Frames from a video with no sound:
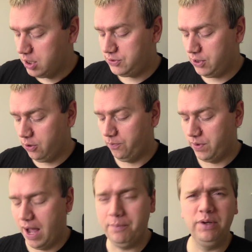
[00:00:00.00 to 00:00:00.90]
So,
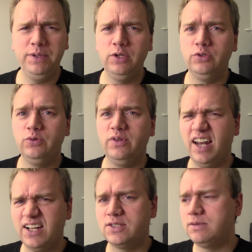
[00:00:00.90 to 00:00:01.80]
I'm going to be doing the
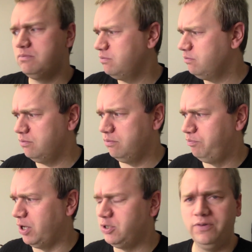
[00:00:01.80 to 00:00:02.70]
next
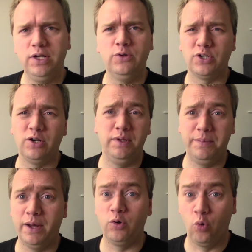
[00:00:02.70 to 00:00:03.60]
bunch of videos are going to be
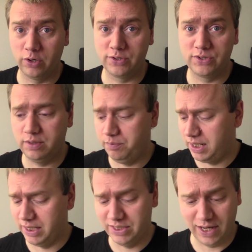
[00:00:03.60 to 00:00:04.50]
about orcs,
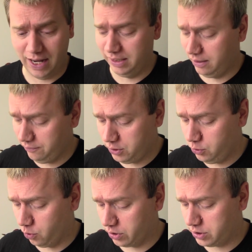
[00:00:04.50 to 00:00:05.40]
because I love the
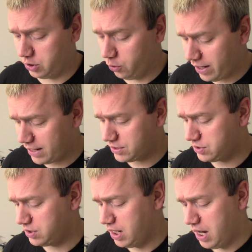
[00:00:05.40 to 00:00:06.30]
new orc
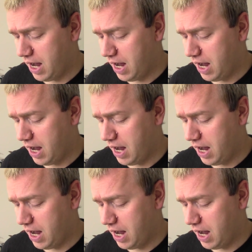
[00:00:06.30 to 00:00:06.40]
codex.